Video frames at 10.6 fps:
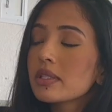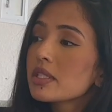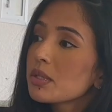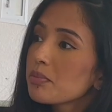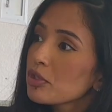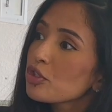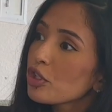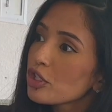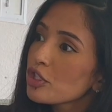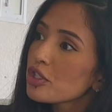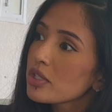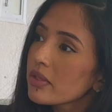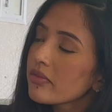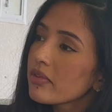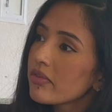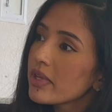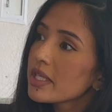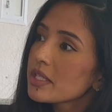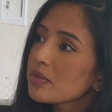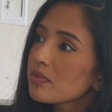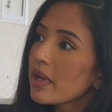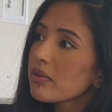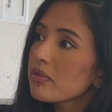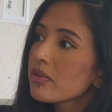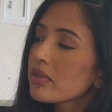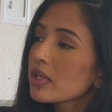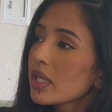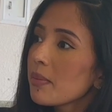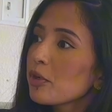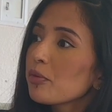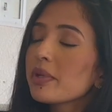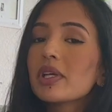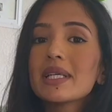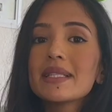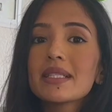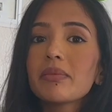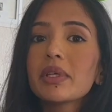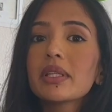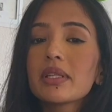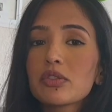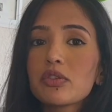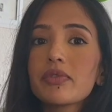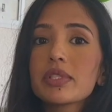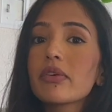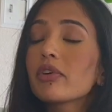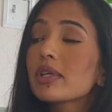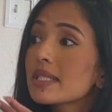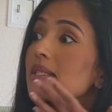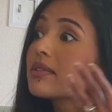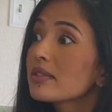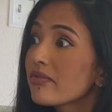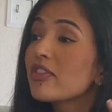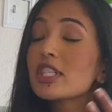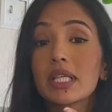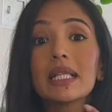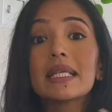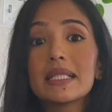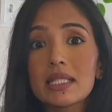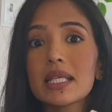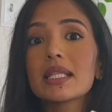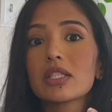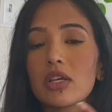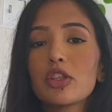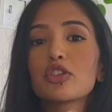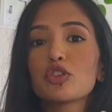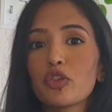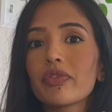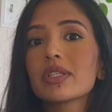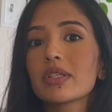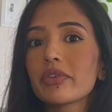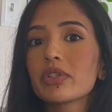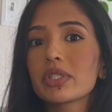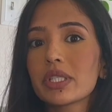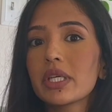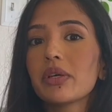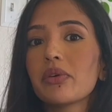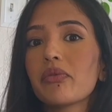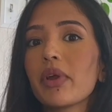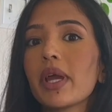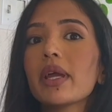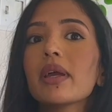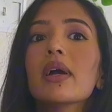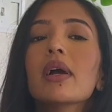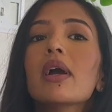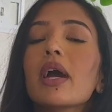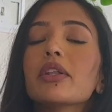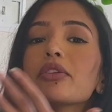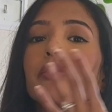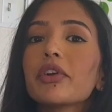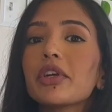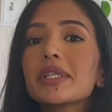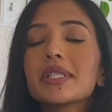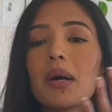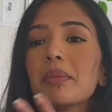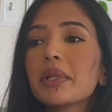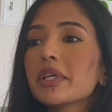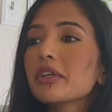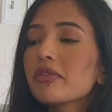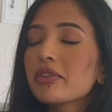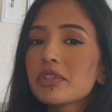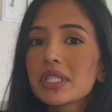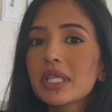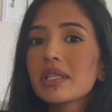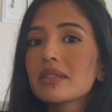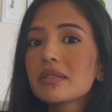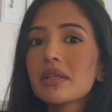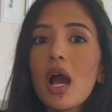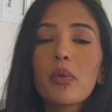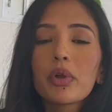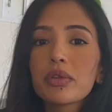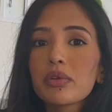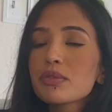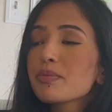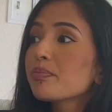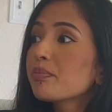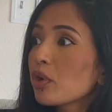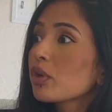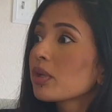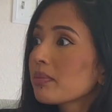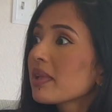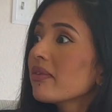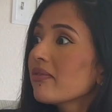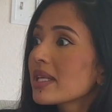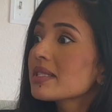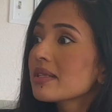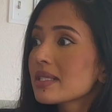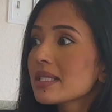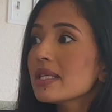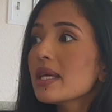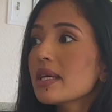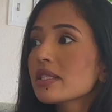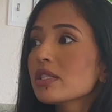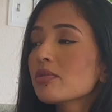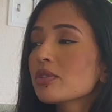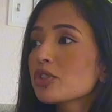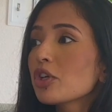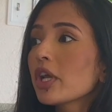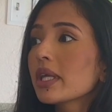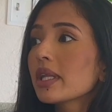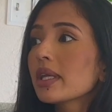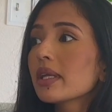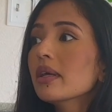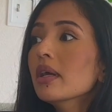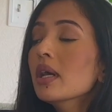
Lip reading: the deeper structures of the face rather than the chemical peel. It's something that's surface level because it physically sits on the surface of your skin, right? And the very top layer of your skin is not where those broken blood vessels sit. So it's targeting